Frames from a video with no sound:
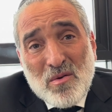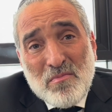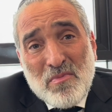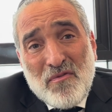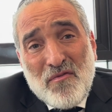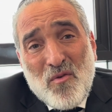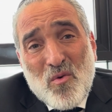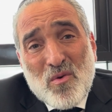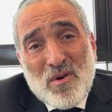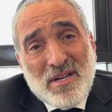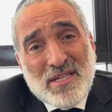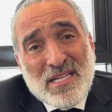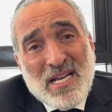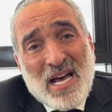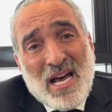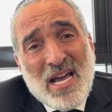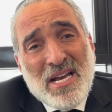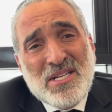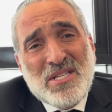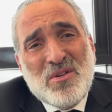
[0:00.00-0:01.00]
before his
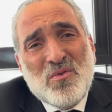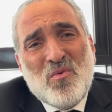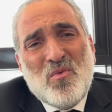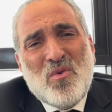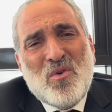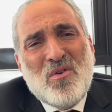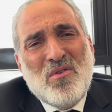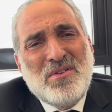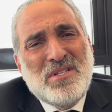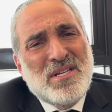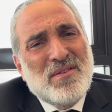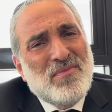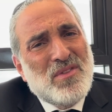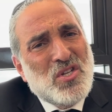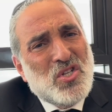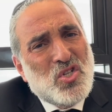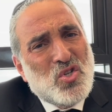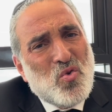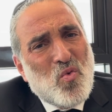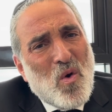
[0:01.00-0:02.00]
eyes the words of the
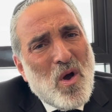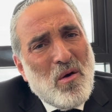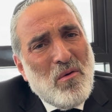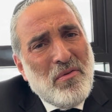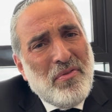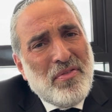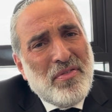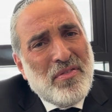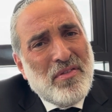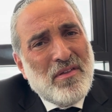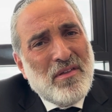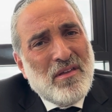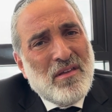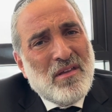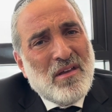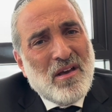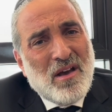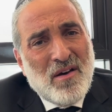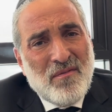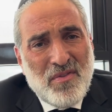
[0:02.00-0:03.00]
12th
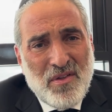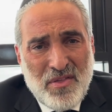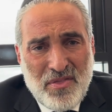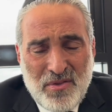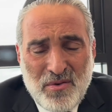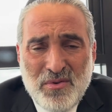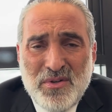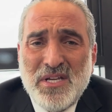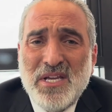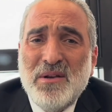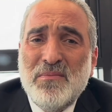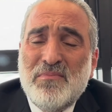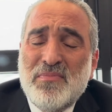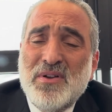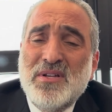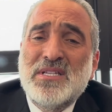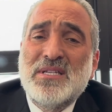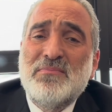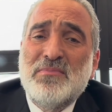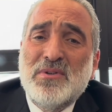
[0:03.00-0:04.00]
of the 13
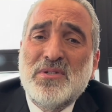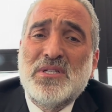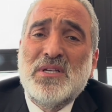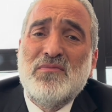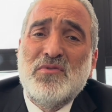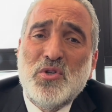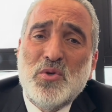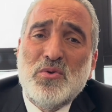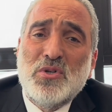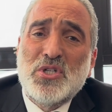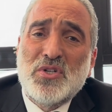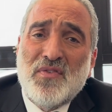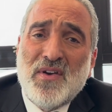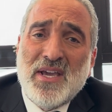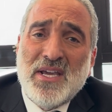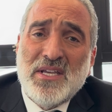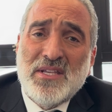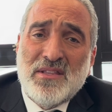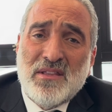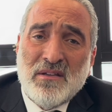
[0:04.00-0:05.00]
principles of Jewish
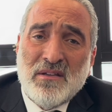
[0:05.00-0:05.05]
faith.